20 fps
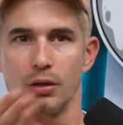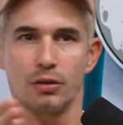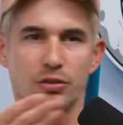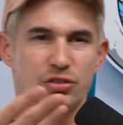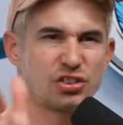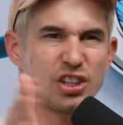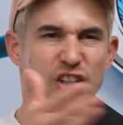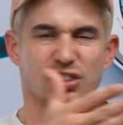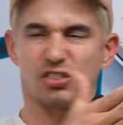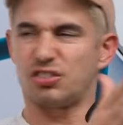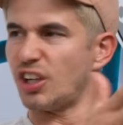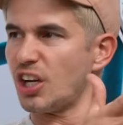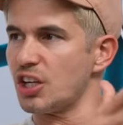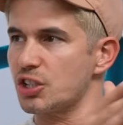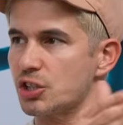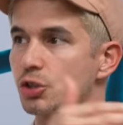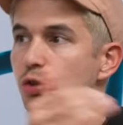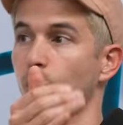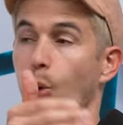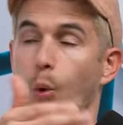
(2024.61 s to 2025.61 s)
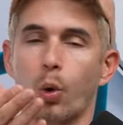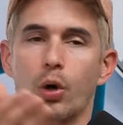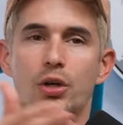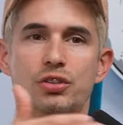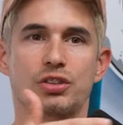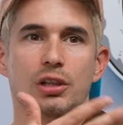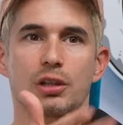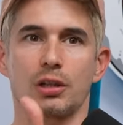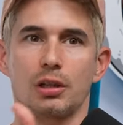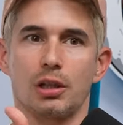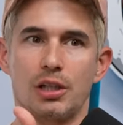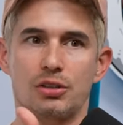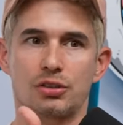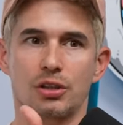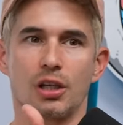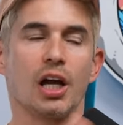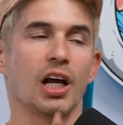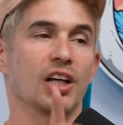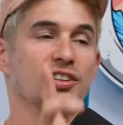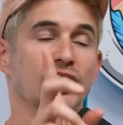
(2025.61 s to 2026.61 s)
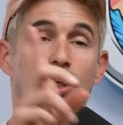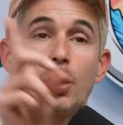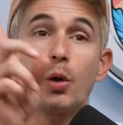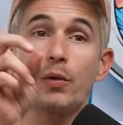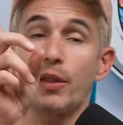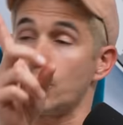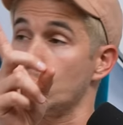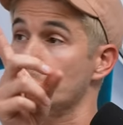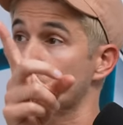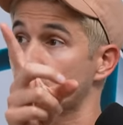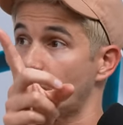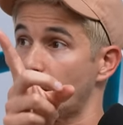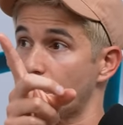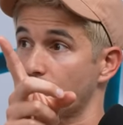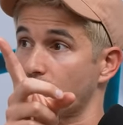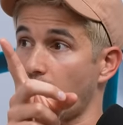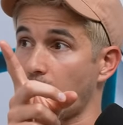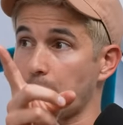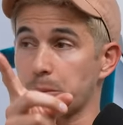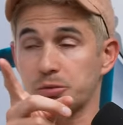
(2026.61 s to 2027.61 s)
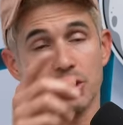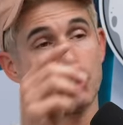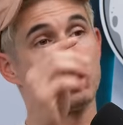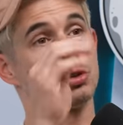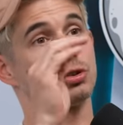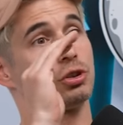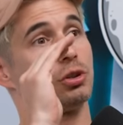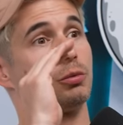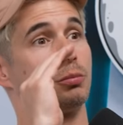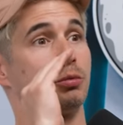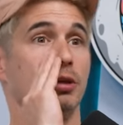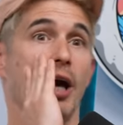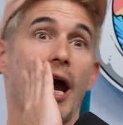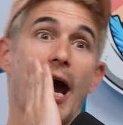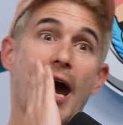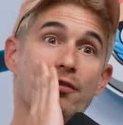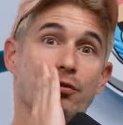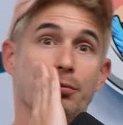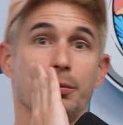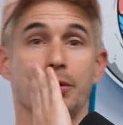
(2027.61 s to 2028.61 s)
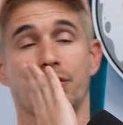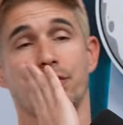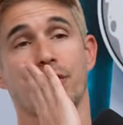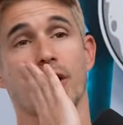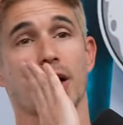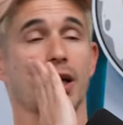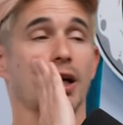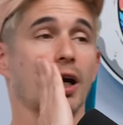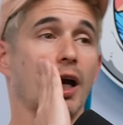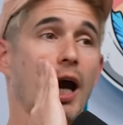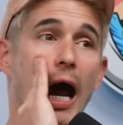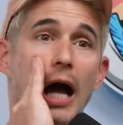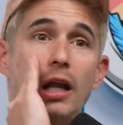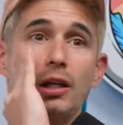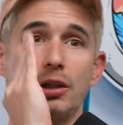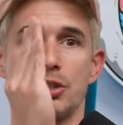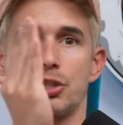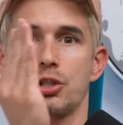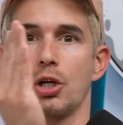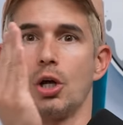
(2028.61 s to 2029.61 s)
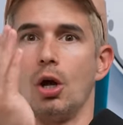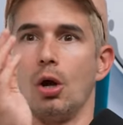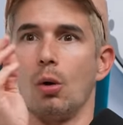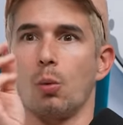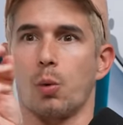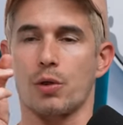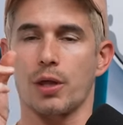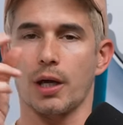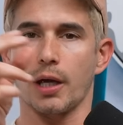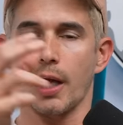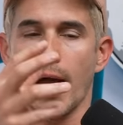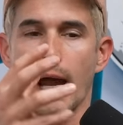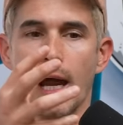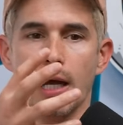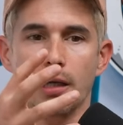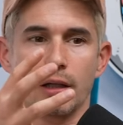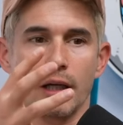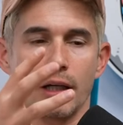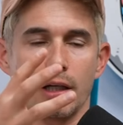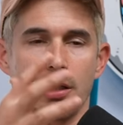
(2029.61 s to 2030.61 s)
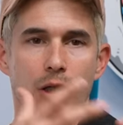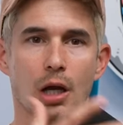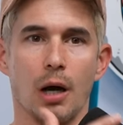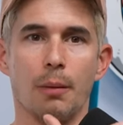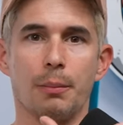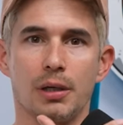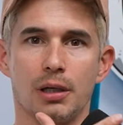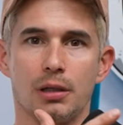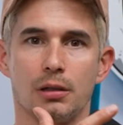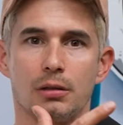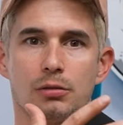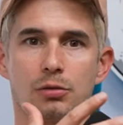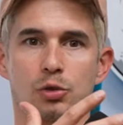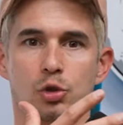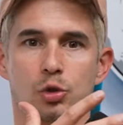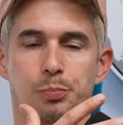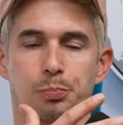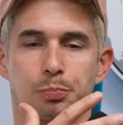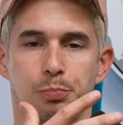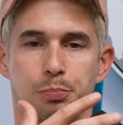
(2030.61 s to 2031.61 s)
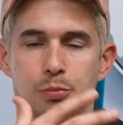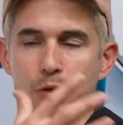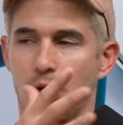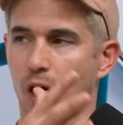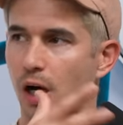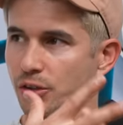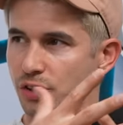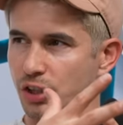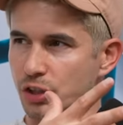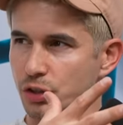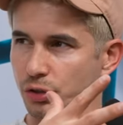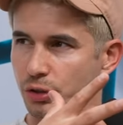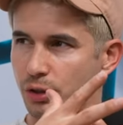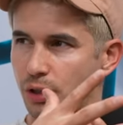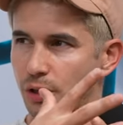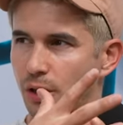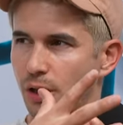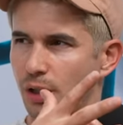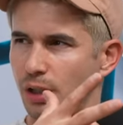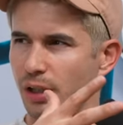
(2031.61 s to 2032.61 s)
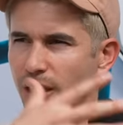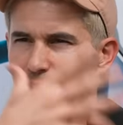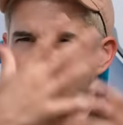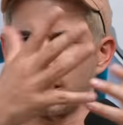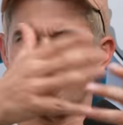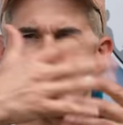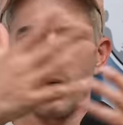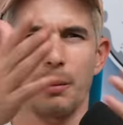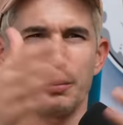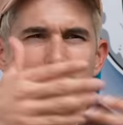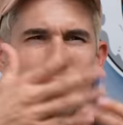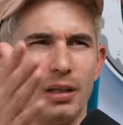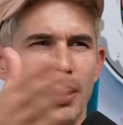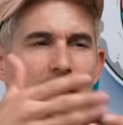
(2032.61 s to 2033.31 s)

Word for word: sensations, or is it is it? Because I know they used to have condoms. I used to have them in fucking college, where they had like numbing, essentially like a numbing